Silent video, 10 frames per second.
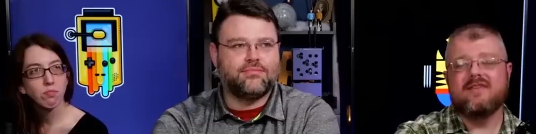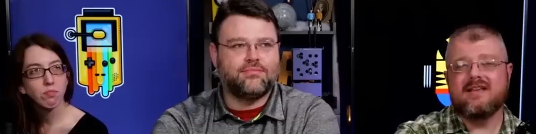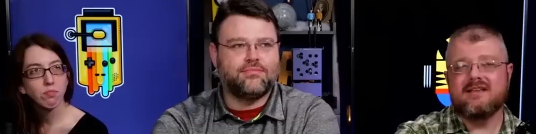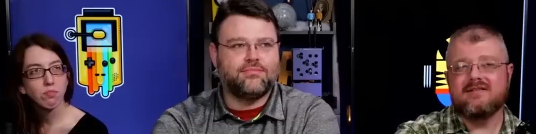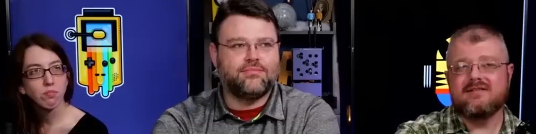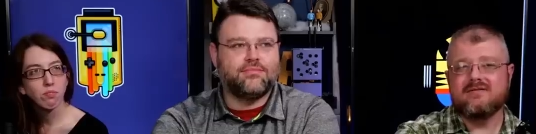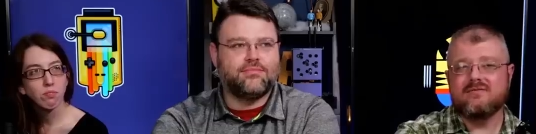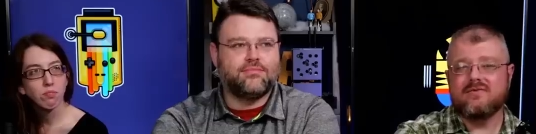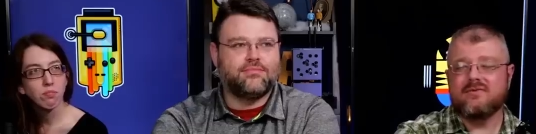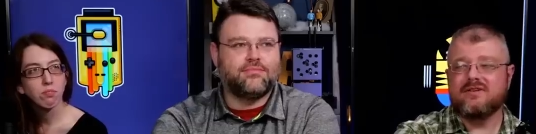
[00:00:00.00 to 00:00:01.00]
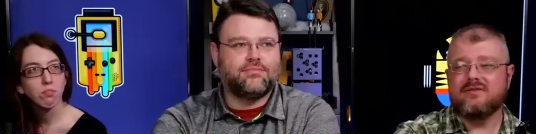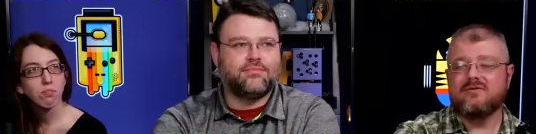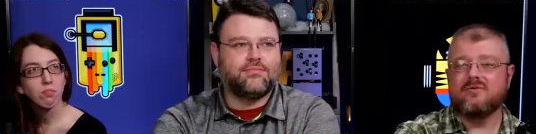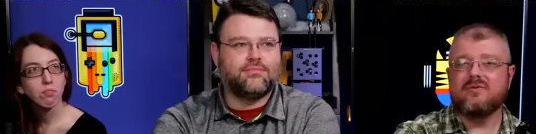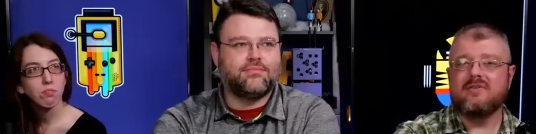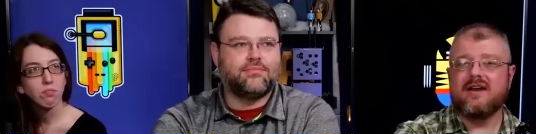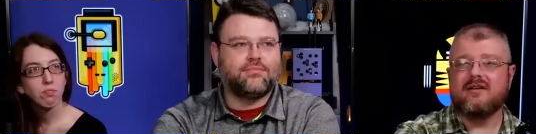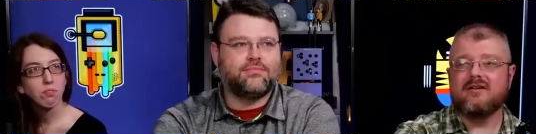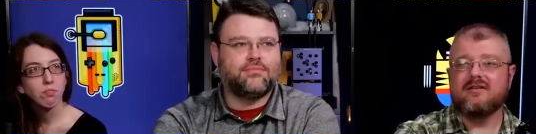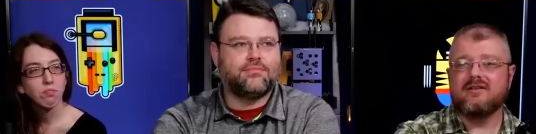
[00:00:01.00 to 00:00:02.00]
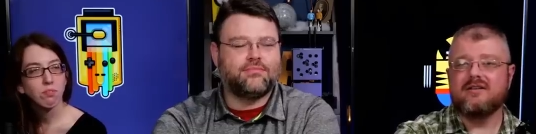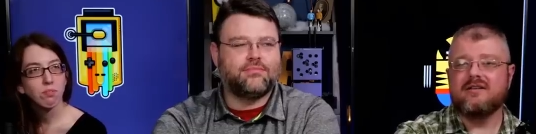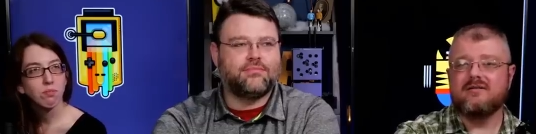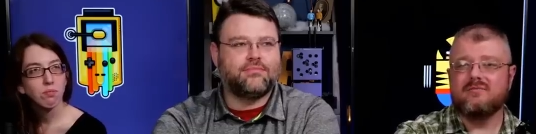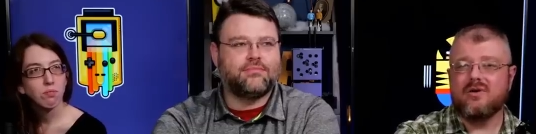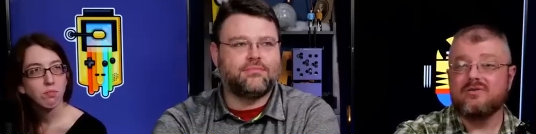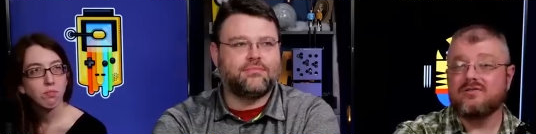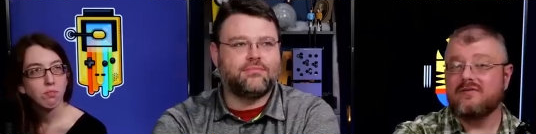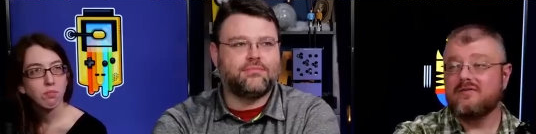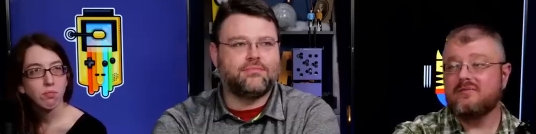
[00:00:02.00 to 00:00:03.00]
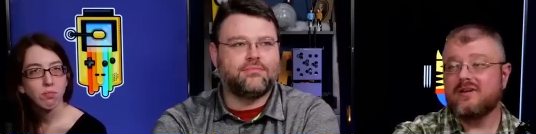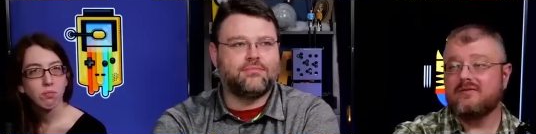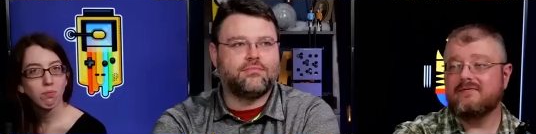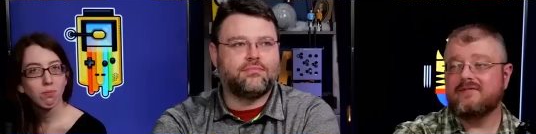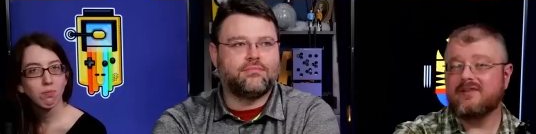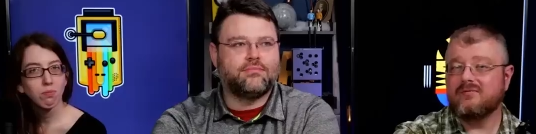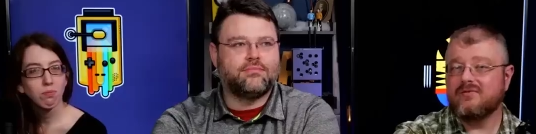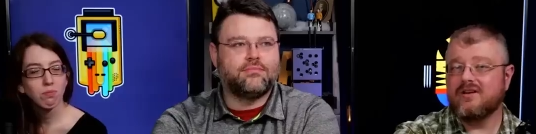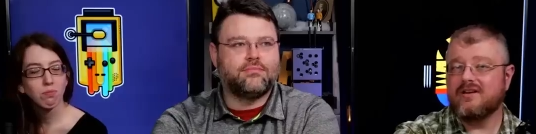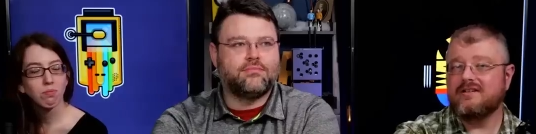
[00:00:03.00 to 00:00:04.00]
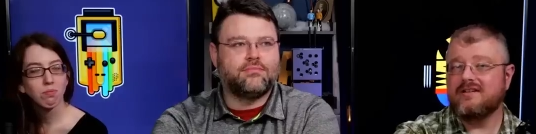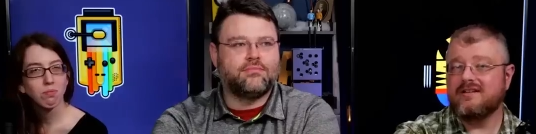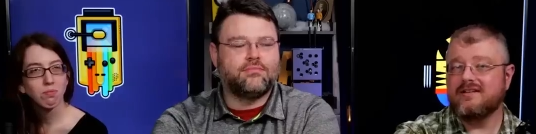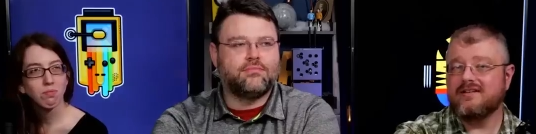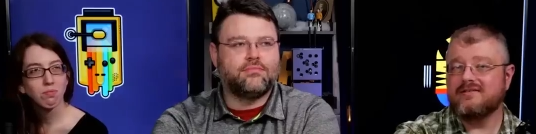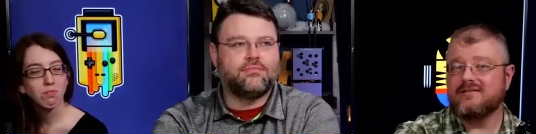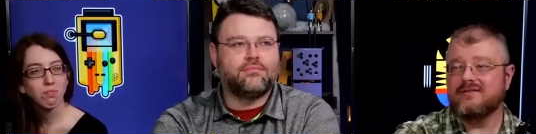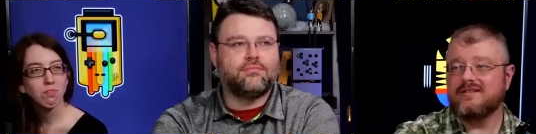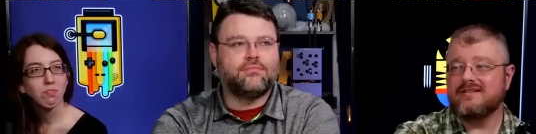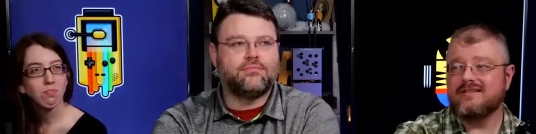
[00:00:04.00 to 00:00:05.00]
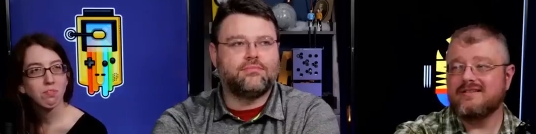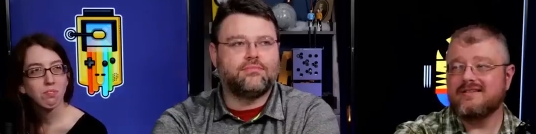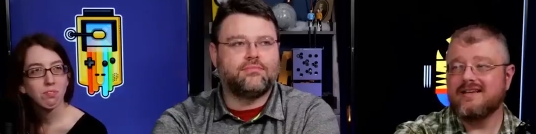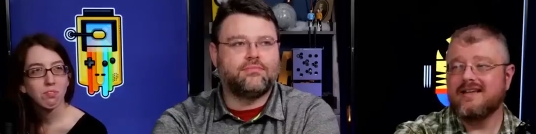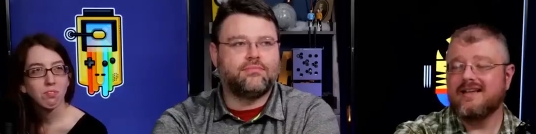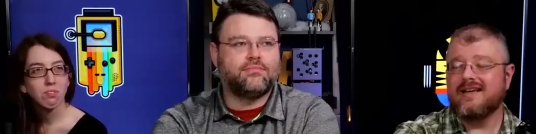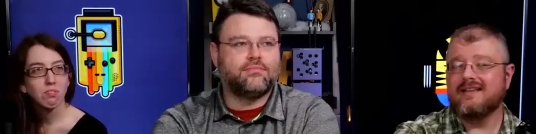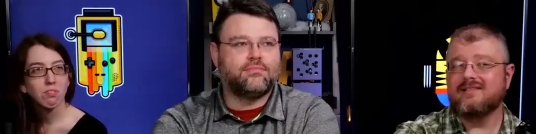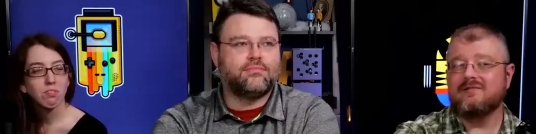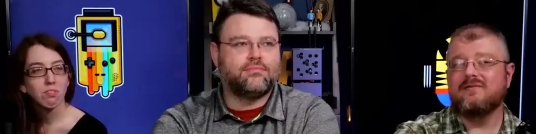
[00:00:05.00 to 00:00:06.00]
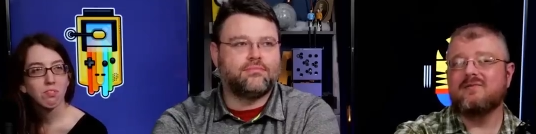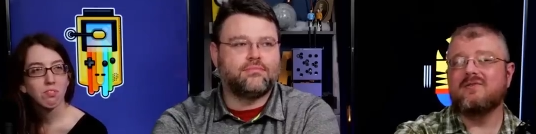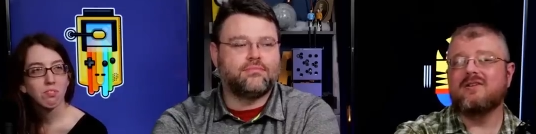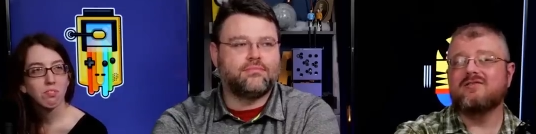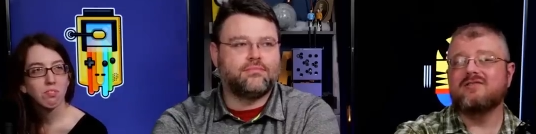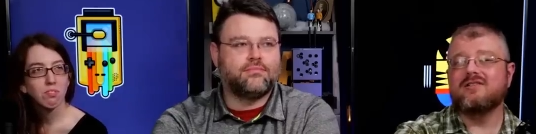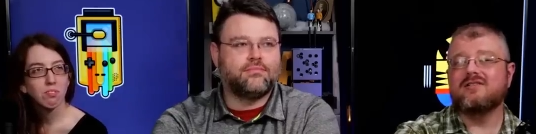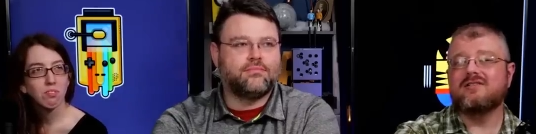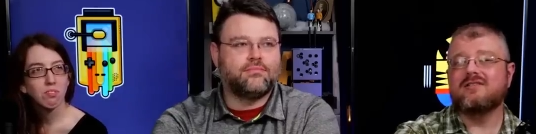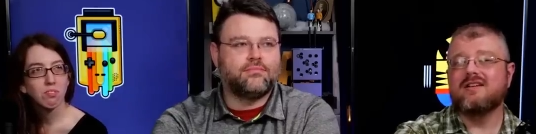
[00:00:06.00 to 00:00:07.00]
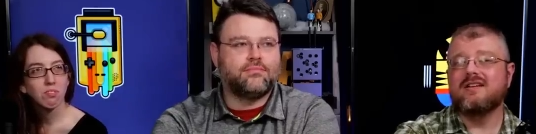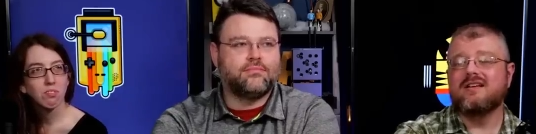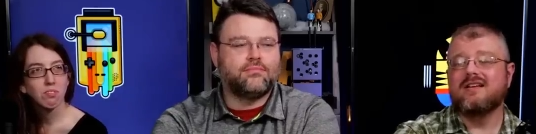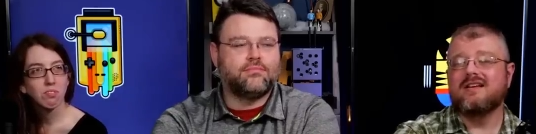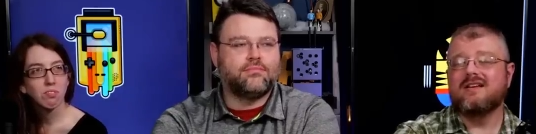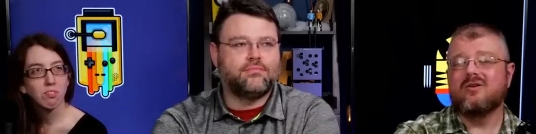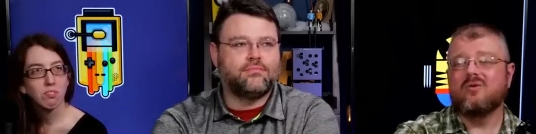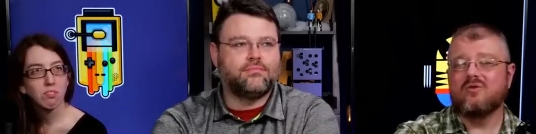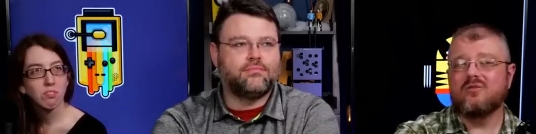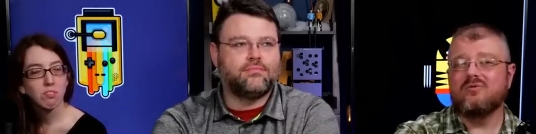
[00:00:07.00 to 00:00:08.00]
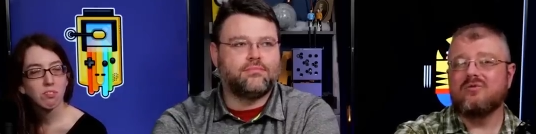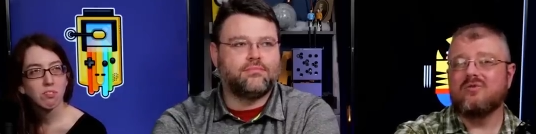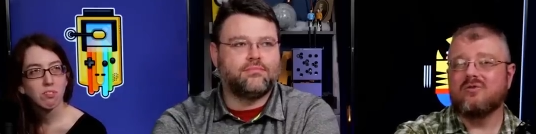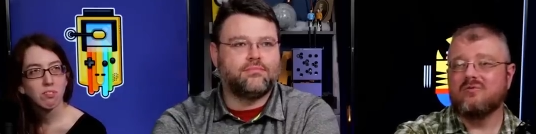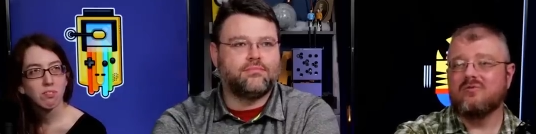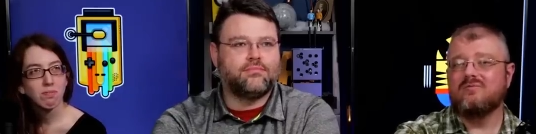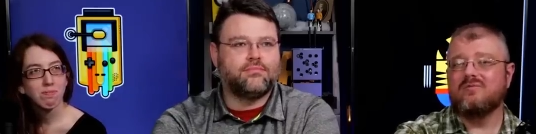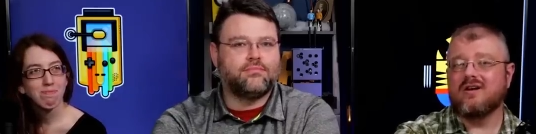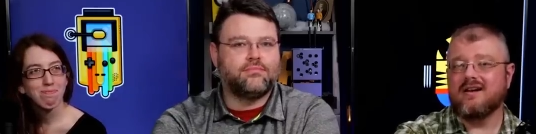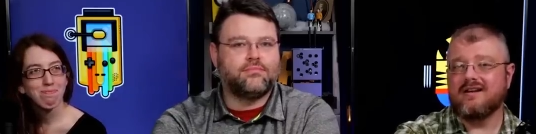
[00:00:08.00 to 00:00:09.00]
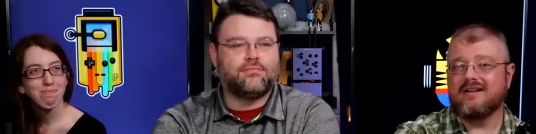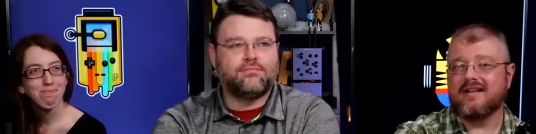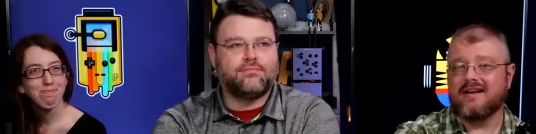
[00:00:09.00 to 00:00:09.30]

Speaker 1: things that we do toward that are good. Most of them have terrible unintended consequences, and some of them are just horrible, horrible marketing